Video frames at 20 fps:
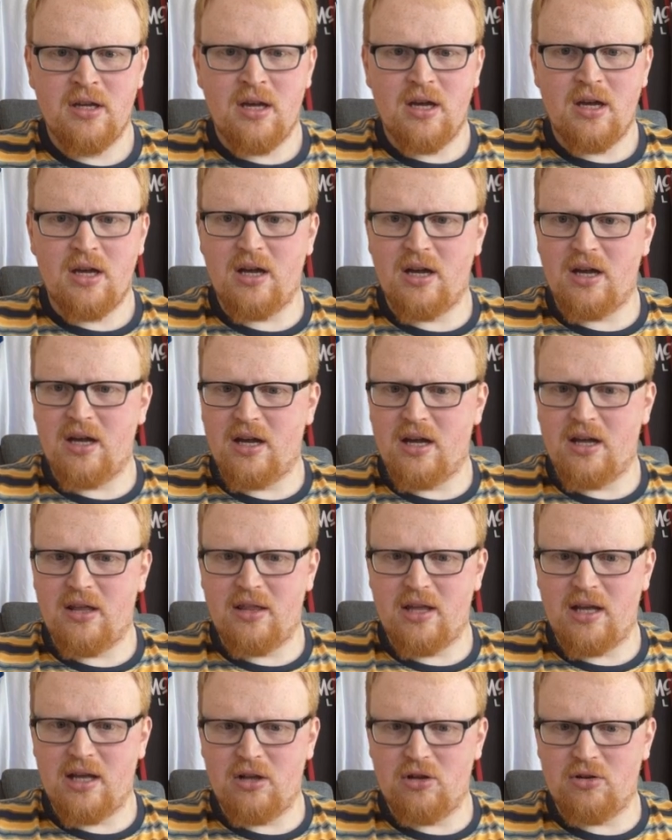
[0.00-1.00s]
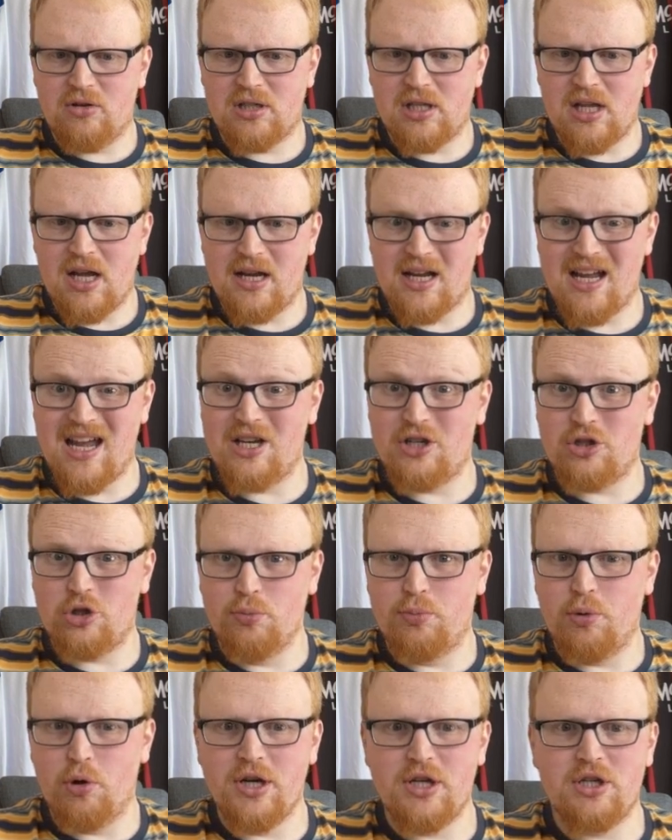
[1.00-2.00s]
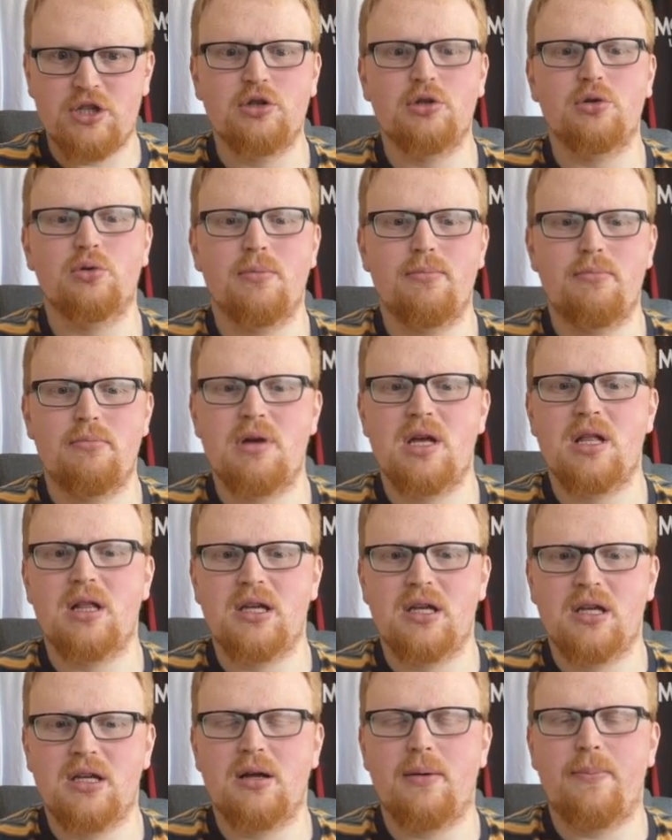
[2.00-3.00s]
and that looks like a £2.2 million